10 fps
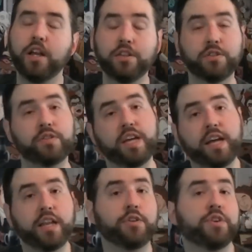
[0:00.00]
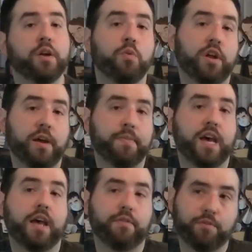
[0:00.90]
So Sega had to try and one-up
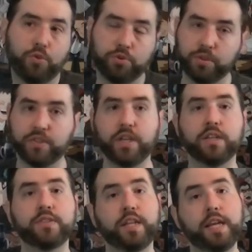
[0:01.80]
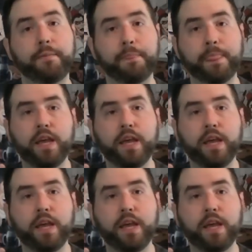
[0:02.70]
that, of course, with the Sega C D.